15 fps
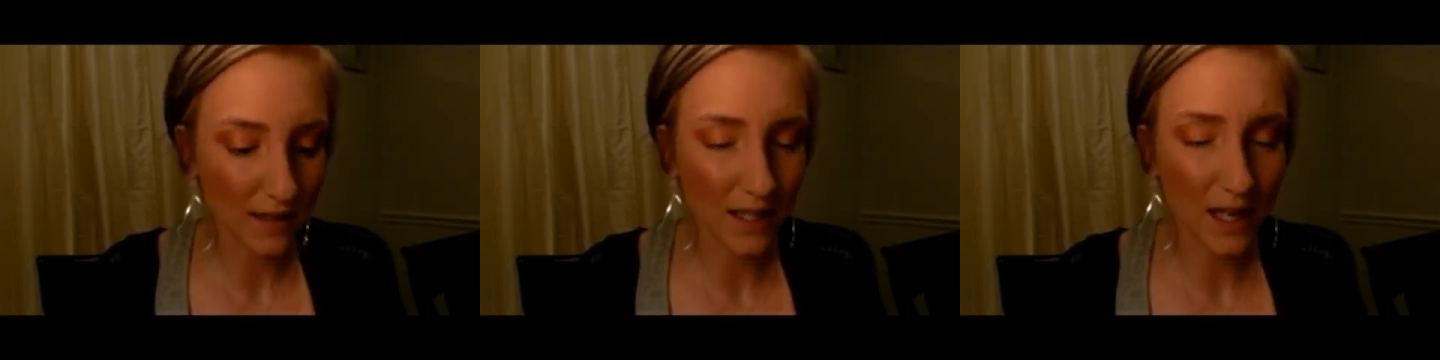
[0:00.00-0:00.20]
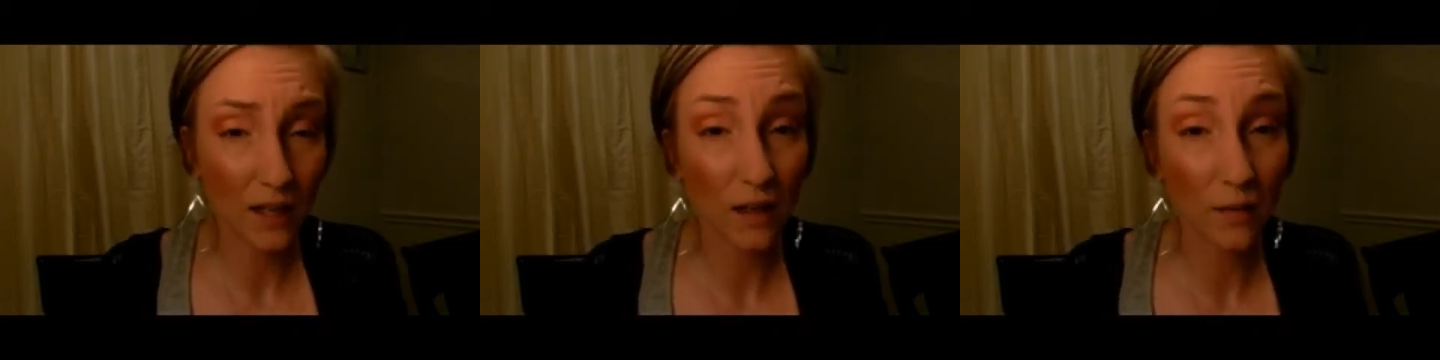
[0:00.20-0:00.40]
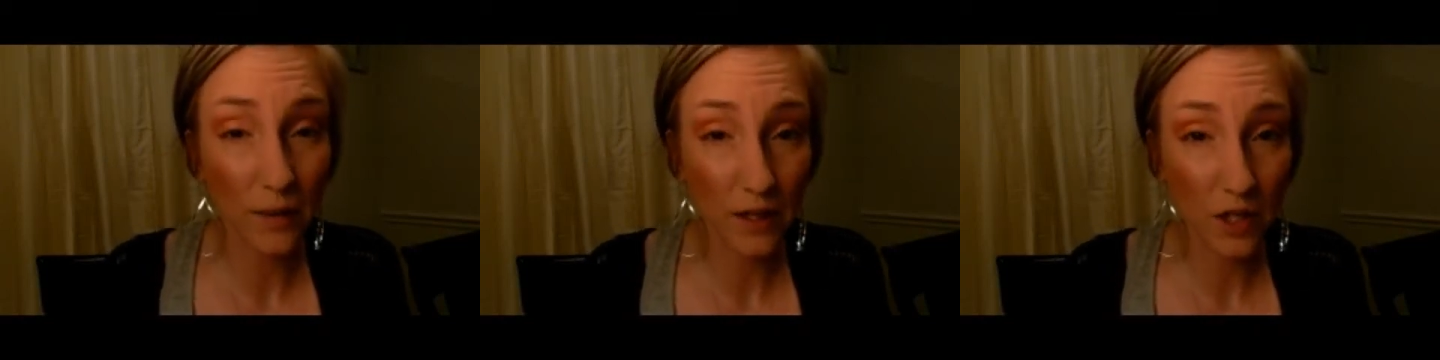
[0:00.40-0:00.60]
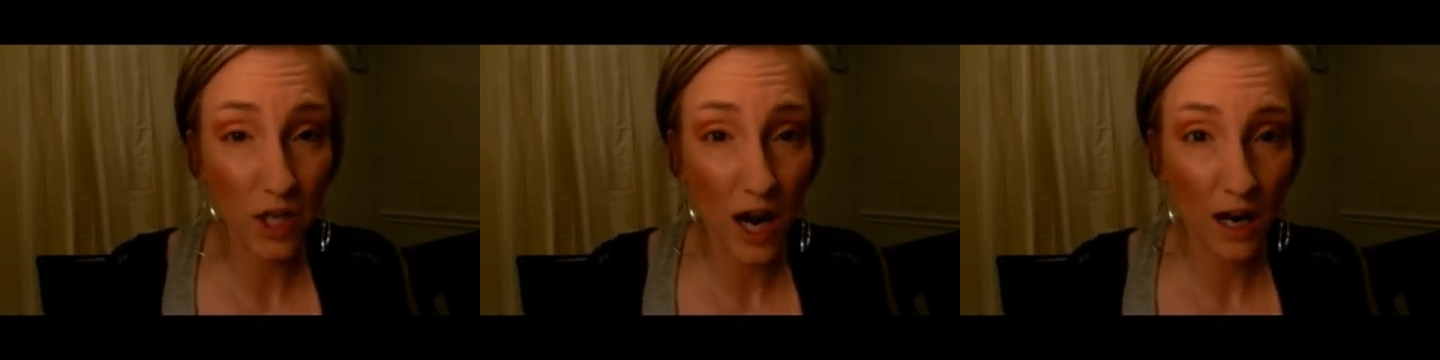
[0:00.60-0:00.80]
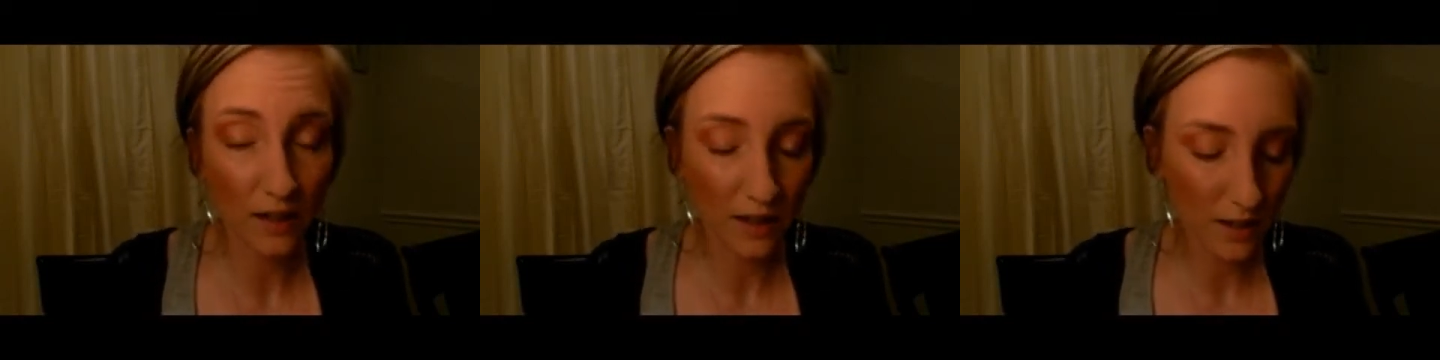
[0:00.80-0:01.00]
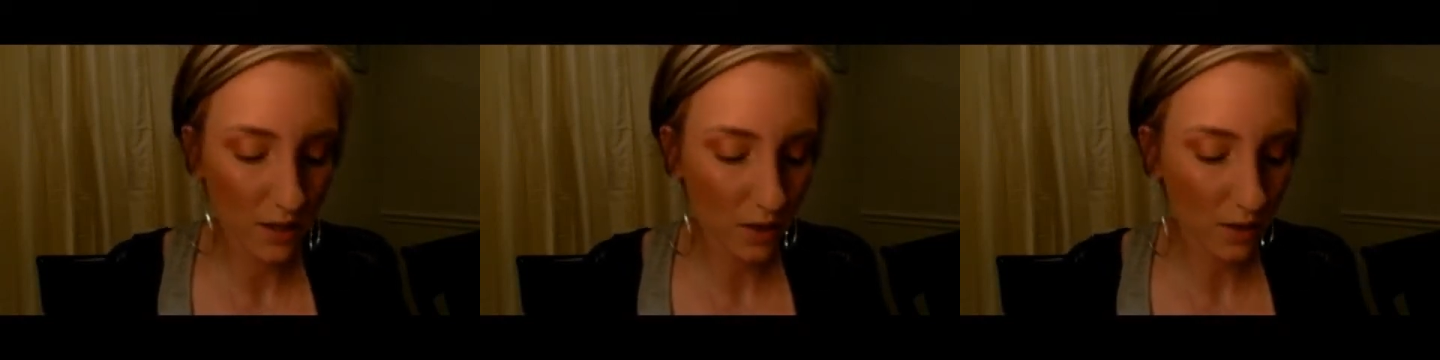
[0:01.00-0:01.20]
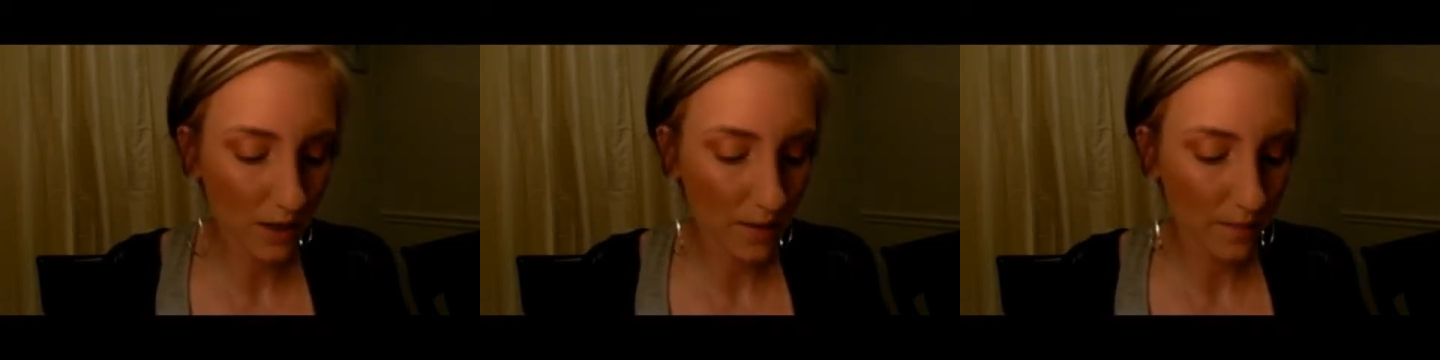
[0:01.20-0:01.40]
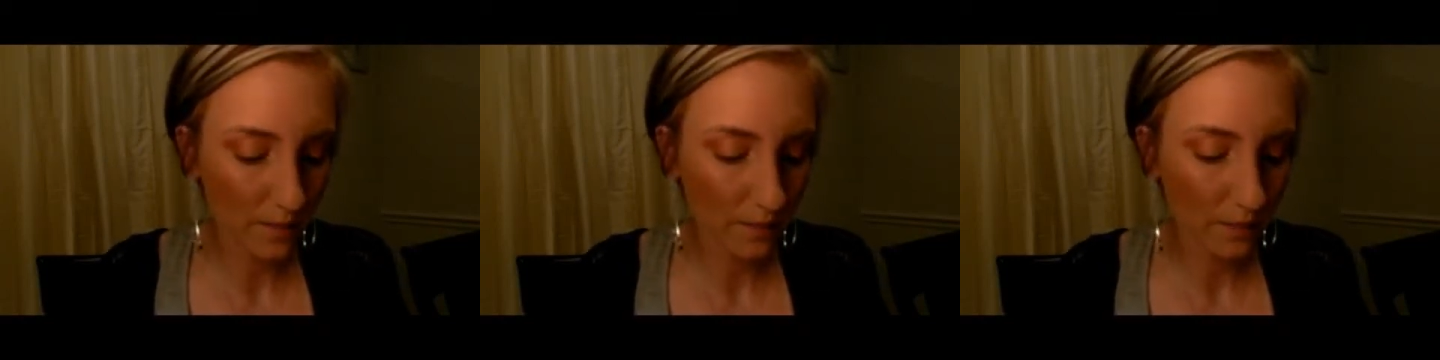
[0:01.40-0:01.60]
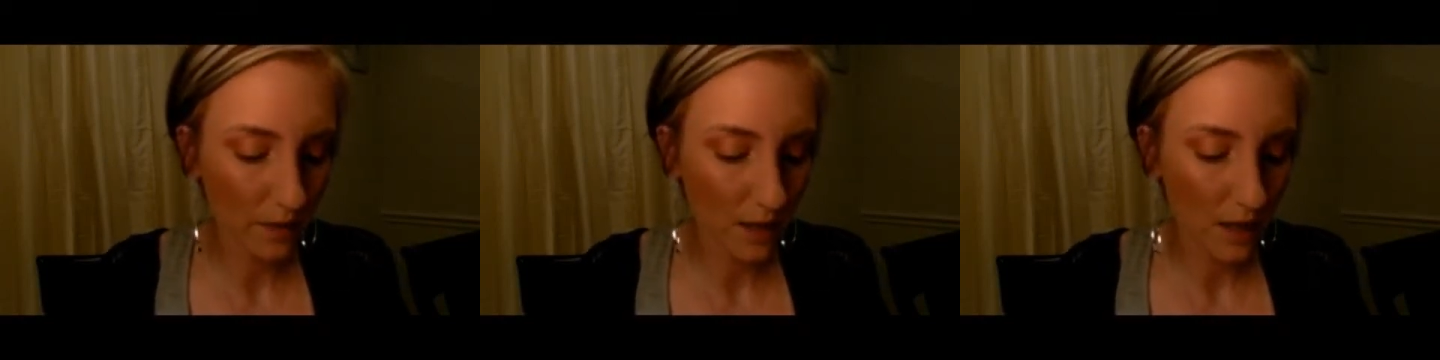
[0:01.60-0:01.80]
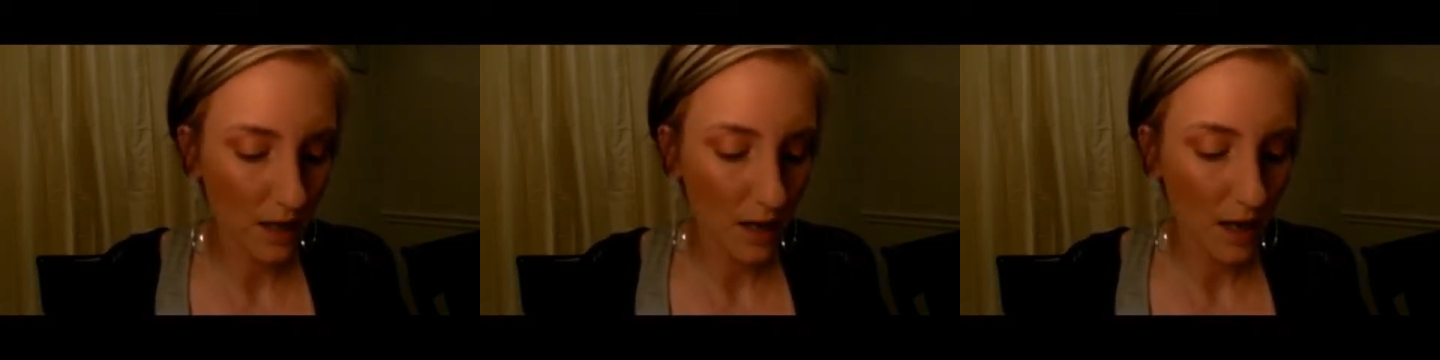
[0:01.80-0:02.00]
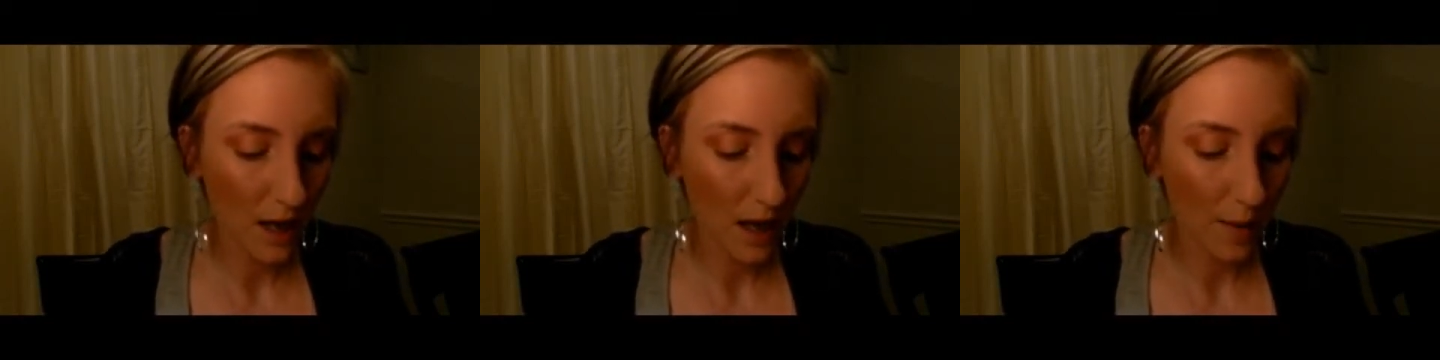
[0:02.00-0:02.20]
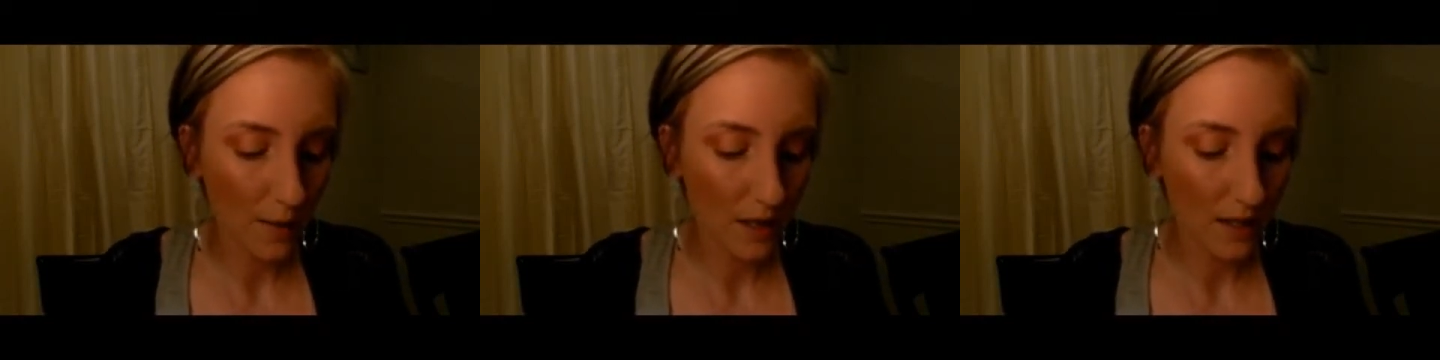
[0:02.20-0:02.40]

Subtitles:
It's got a little bit of chocolate to it. I'm